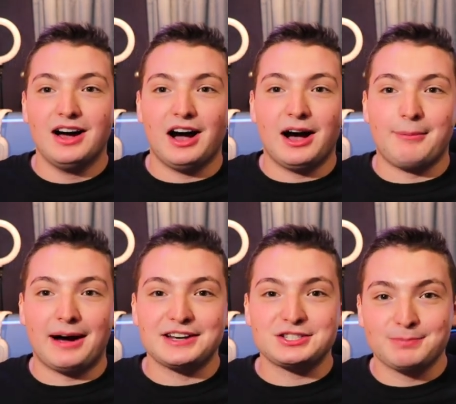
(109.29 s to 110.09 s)
Um,
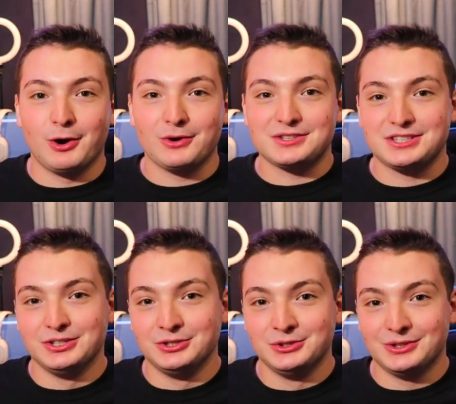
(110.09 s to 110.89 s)
I spoke
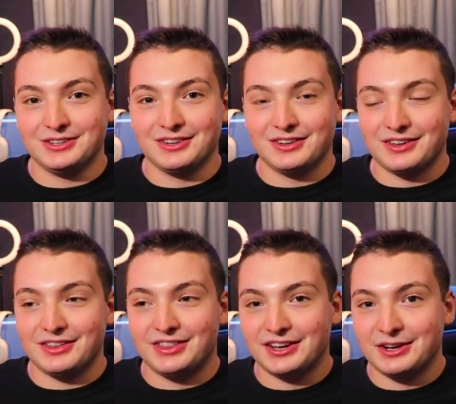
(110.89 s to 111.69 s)
to
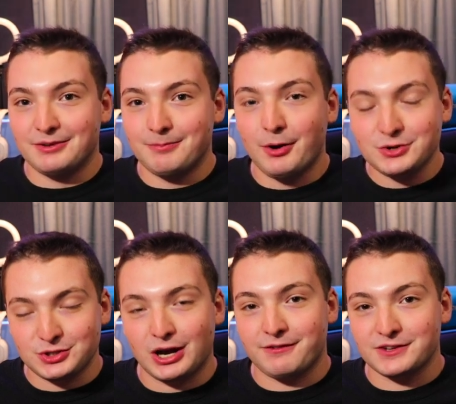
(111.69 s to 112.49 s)
the post
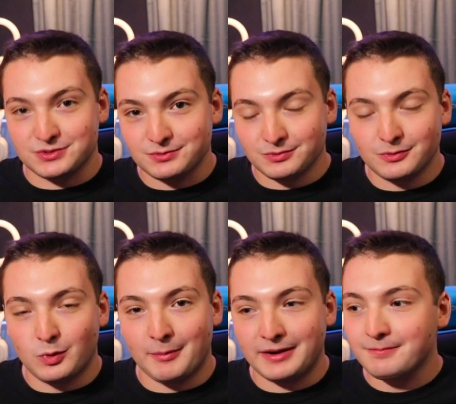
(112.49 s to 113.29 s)
office
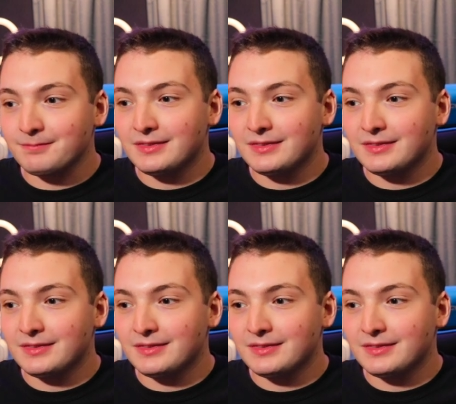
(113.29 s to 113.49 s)
woman